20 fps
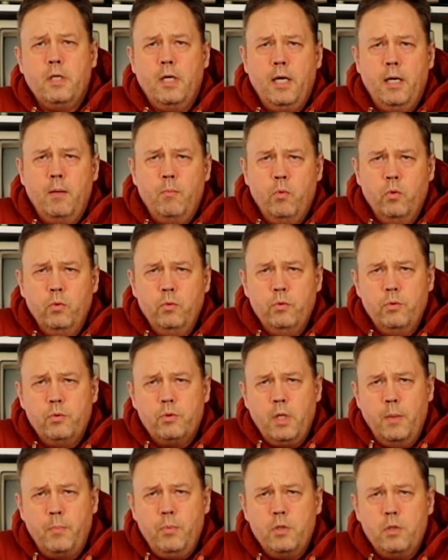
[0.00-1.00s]
bonus
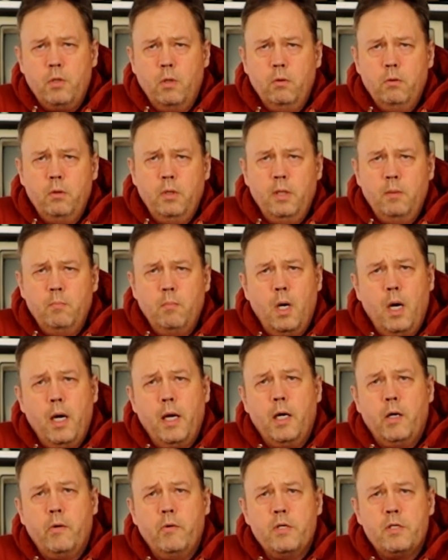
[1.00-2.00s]
episode in
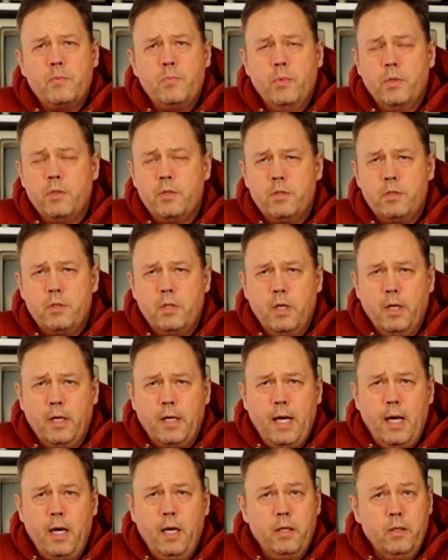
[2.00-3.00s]
my Christmas
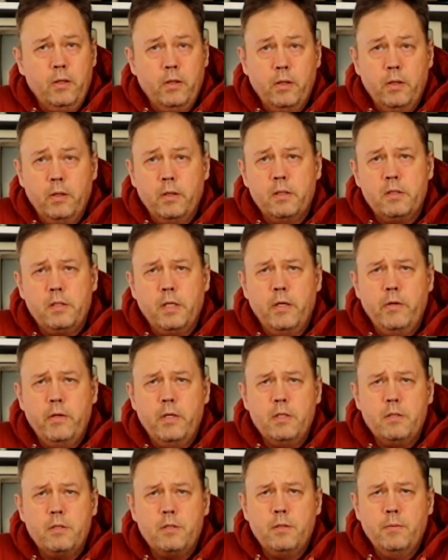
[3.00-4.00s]
calendar
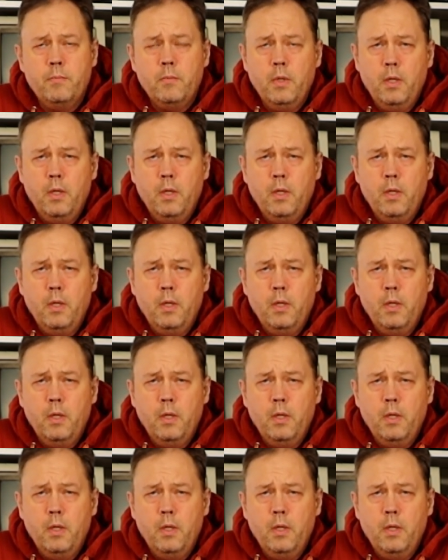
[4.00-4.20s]
series.